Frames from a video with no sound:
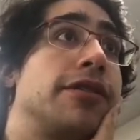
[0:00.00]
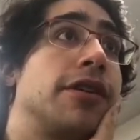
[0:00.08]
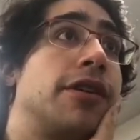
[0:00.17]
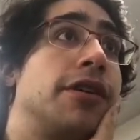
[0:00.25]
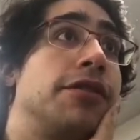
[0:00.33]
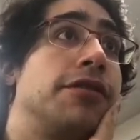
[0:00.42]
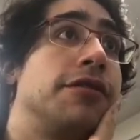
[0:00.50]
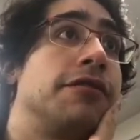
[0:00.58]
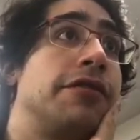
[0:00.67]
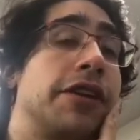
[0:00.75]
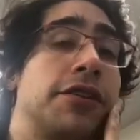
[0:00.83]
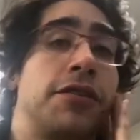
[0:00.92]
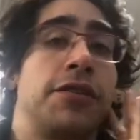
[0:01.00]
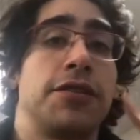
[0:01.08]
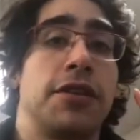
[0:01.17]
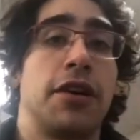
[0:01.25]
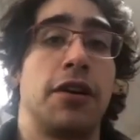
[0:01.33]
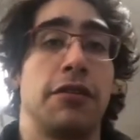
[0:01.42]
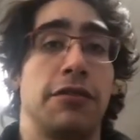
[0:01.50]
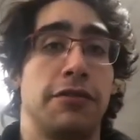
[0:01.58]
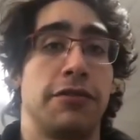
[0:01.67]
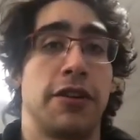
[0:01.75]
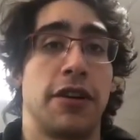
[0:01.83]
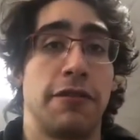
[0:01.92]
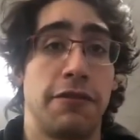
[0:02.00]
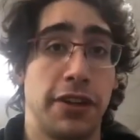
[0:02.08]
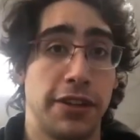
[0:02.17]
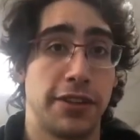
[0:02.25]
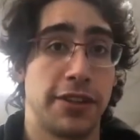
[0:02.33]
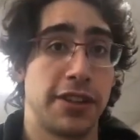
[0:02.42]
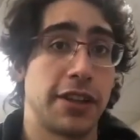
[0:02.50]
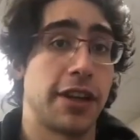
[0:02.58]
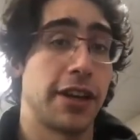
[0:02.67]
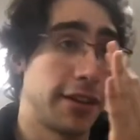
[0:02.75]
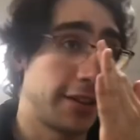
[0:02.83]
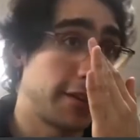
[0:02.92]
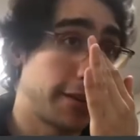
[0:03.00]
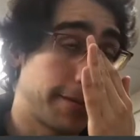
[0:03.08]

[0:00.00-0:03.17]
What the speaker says: on vectors of fixed size,